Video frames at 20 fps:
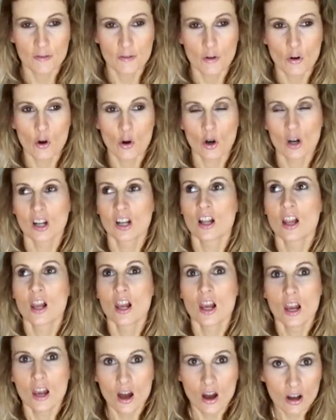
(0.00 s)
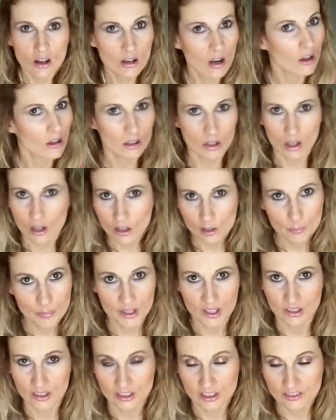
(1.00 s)
for a long, long, long
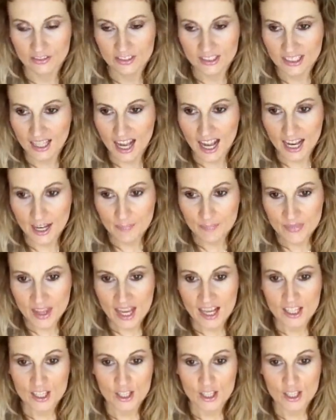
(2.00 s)
period of time.